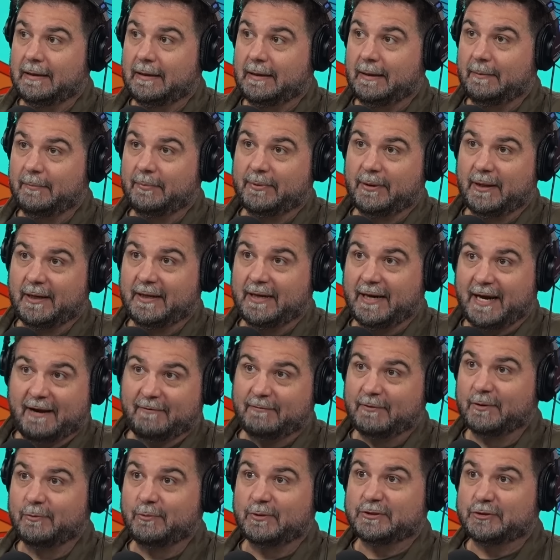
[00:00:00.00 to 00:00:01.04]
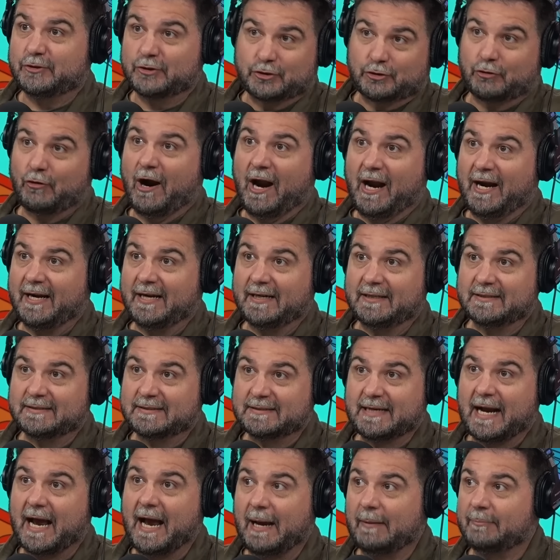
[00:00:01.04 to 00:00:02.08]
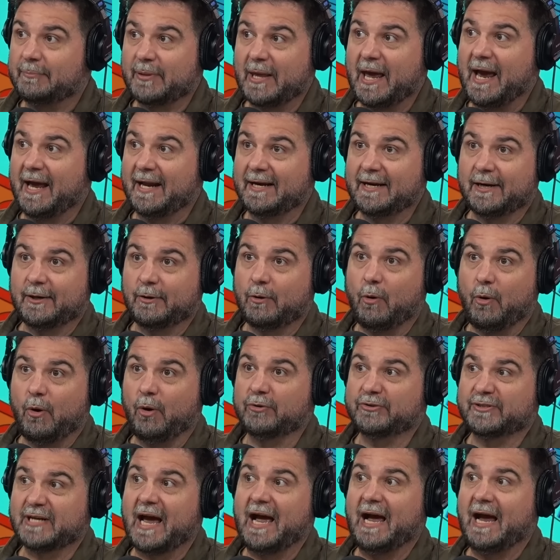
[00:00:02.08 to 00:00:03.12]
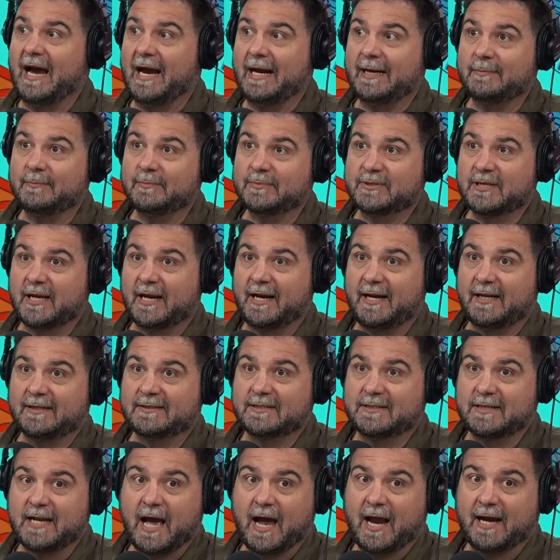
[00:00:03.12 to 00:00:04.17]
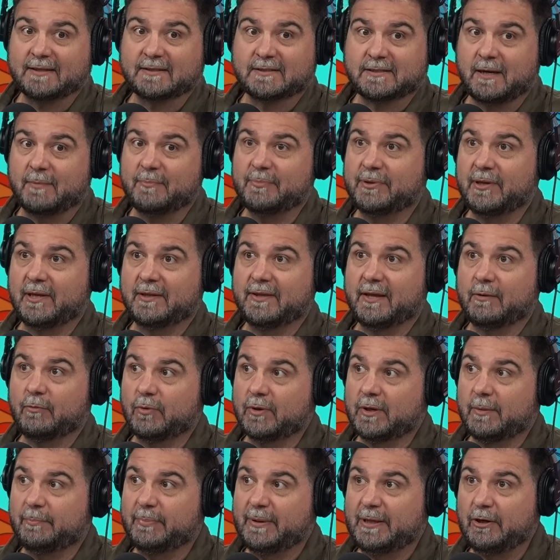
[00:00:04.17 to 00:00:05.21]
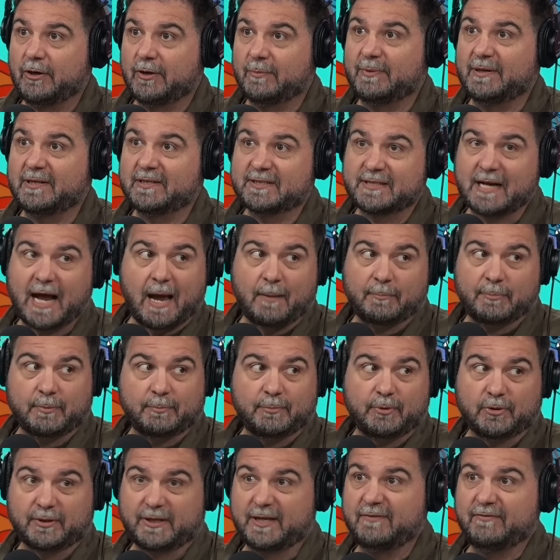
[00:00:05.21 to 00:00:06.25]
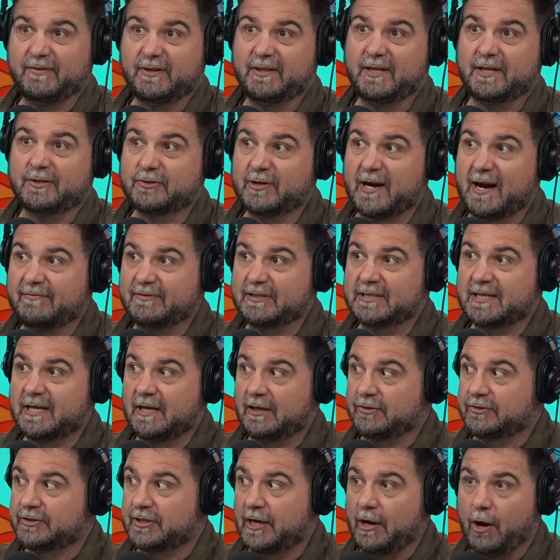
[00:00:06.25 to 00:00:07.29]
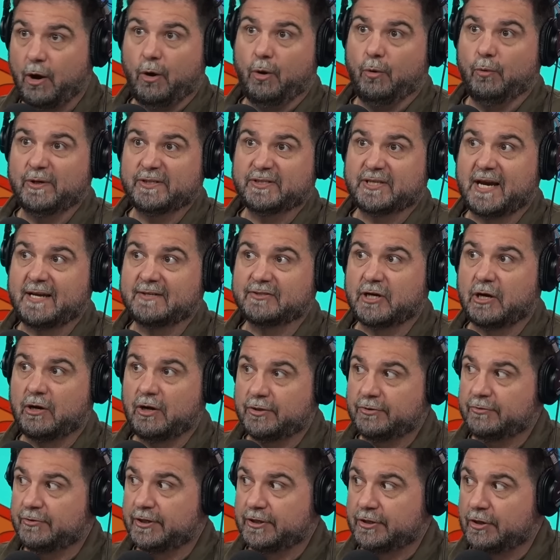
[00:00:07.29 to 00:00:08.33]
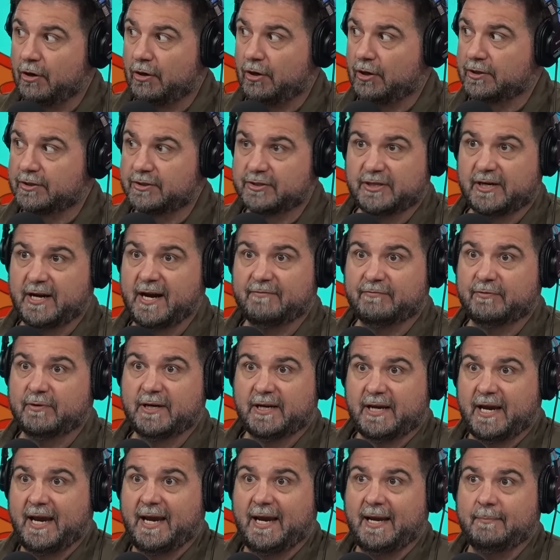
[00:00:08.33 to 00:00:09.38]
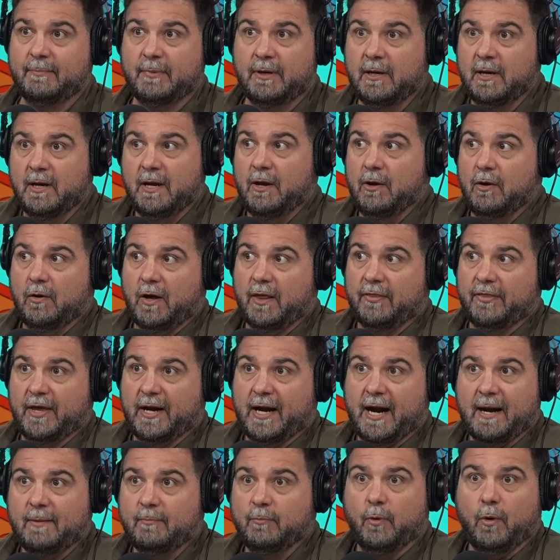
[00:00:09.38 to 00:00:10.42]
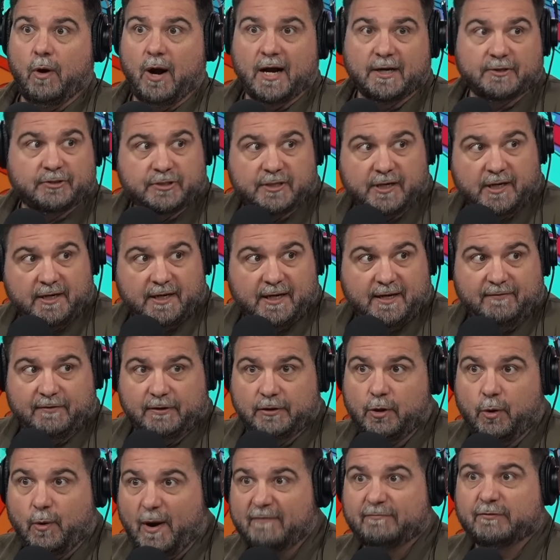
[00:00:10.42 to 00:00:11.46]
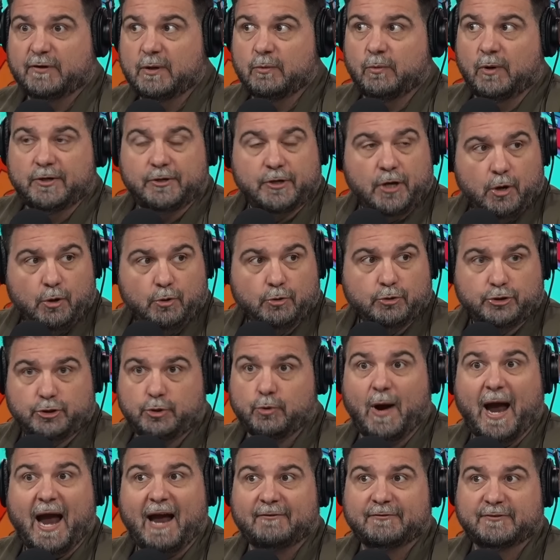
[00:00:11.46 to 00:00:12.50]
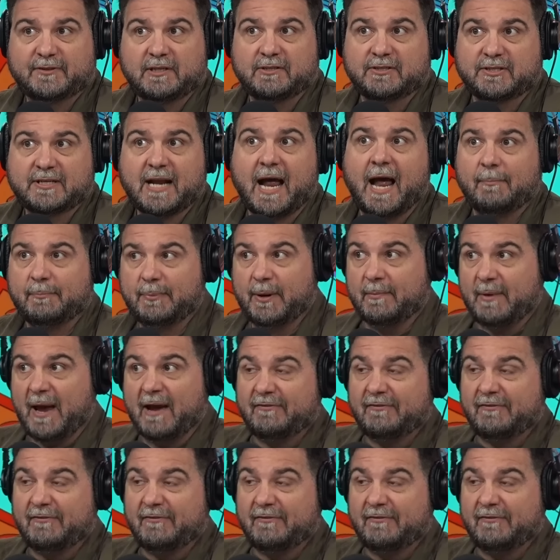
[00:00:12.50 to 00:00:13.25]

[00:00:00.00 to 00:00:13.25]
I'm thinking everyone's trying to stop that at all times, and it's not something that would appear to be stoppable given that Travis Kelce always has 100 yards in every game that I'm watching, even though everyone knows you have to stop him.